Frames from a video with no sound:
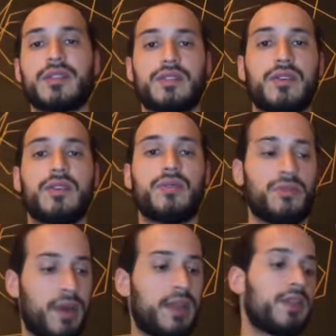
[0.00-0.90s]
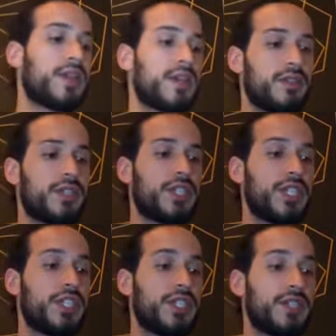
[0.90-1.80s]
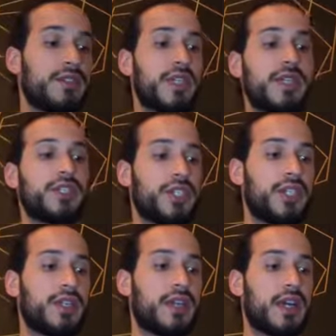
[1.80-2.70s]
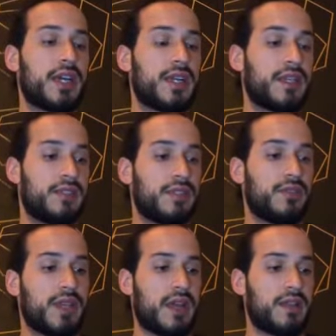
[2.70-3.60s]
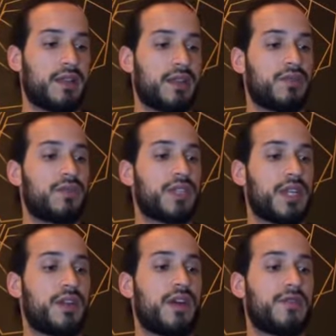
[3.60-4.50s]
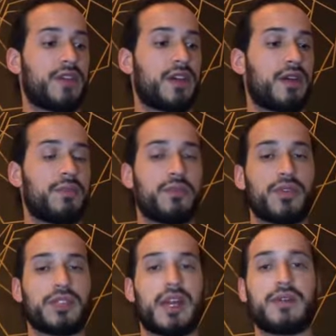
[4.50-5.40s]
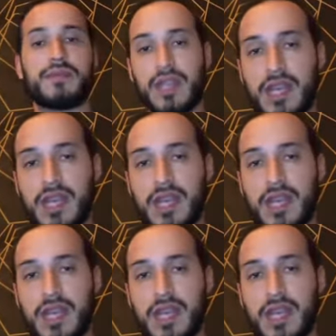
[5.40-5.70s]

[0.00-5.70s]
So by looking at your cheat sheet and saying, shit, I gotta still get this routine off a couple more times,